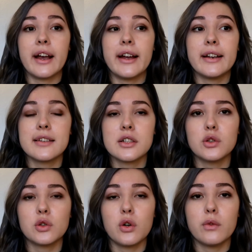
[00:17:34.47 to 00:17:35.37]
I tend
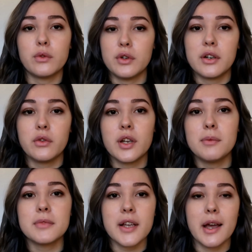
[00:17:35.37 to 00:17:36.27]
to go for the
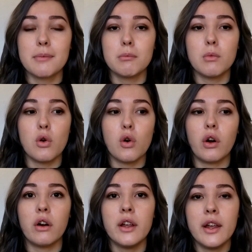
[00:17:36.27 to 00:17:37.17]
cream type
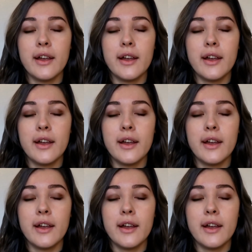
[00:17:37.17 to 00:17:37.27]
more